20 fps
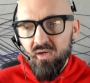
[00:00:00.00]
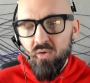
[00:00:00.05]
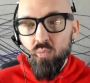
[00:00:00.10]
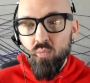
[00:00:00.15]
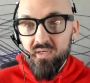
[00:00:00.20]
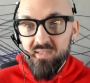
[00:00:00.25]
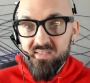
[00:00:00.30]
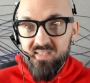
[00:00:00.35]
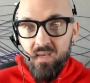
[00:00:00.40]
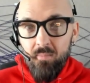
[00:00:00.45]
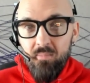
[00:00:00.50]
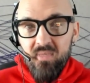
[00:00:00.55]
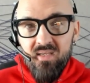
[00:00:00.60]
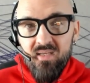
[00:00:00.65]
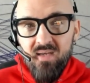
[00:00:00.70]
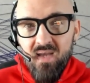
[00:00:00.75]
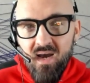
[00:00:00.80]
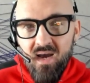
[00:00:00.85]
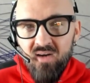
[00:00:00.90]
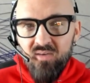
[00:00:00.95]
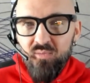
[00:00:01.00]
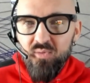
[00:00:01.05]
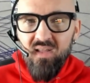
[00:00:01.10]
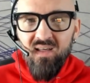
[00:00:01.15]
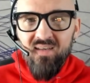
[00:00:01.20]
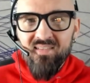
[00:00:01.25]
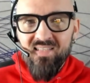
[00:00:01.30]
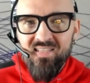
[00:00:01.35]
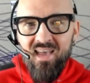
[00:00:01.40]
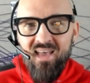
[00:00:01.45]
What does that mean now?
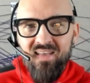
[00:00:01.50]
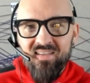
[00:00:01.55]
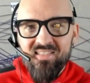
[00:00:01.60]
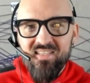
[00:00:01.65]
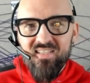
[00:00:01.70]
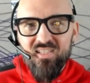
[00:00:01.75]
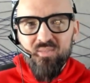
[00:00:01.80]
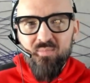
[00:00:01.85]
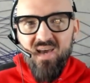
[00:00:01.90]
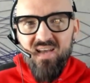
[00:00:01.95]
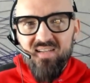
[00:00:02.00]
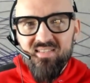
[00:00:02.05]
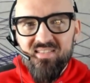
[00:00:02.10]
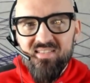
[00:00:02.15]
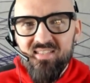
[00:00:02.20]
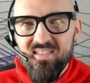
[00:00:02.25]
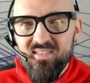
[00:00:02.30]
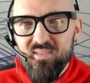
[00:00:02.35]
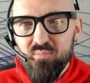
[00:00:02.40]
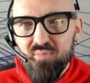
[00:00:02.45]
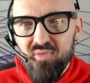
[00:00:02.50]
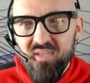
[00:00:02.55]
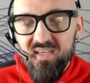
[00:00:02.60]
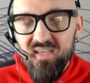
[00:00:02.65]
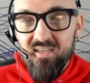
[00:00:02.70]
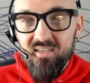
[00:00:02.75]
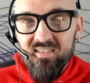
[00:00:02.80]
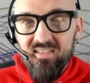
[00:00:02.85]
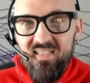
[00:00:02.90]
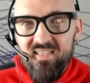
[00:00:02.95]
Well, Alexander Madison doesn't play
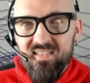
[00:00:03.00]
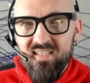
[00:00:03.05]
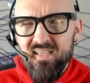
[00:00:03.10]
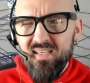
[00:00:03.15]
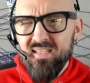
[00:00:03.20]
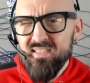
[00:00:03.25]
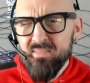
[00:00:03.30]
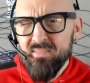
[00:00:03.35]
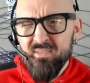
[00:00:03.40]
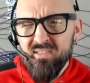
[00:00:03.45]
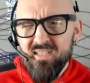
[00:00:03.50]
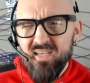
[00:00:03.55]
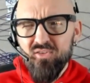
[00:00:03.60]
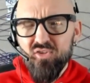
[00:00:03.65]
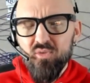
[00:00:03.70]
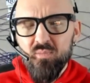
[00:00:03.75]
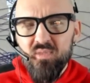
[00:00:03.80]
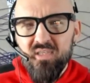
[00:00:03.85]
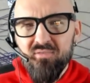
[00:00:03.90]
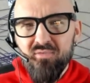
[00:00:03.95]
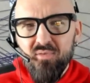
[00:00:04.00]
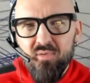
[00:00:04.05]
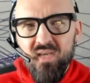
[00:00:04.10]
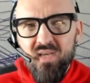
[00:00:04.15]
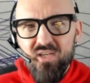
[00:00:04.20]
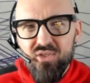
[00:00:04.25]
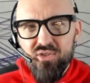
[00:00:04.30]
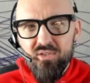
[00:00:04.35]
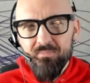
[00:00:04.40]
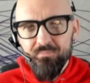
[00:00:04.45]
here, and I think he's scheduled to be a free
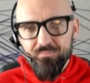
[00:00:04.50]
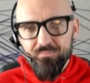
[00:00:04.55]
agent